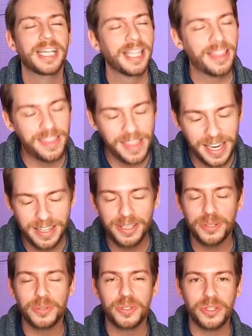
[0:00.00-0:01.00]
thank
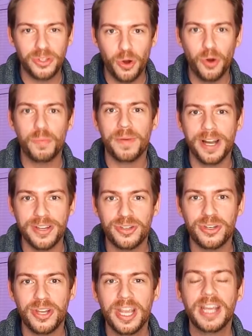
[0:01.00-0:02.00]
you so
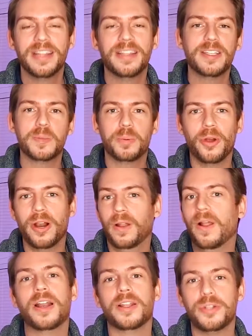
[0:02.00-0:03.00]
much. This has brought a
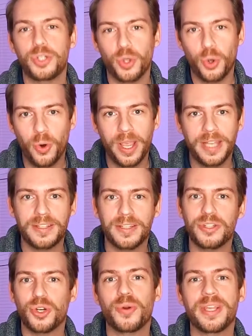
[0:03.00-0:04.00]
lot of joy to
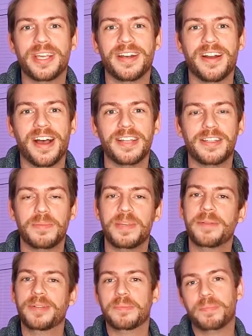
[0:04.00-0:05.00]
Jody and I to be
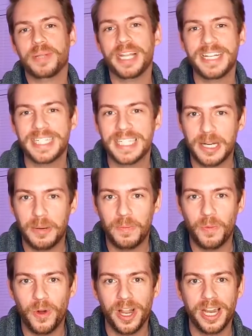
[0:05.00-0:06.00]
able to bless
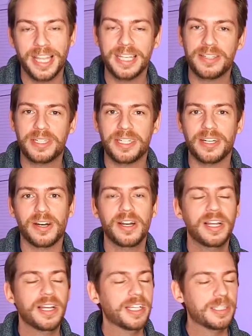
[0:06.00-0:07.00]
someone this year
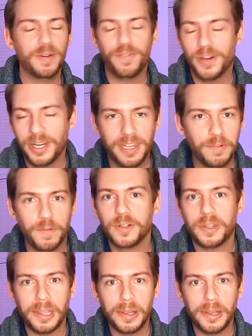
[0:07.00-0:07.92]
it's been a very difficult year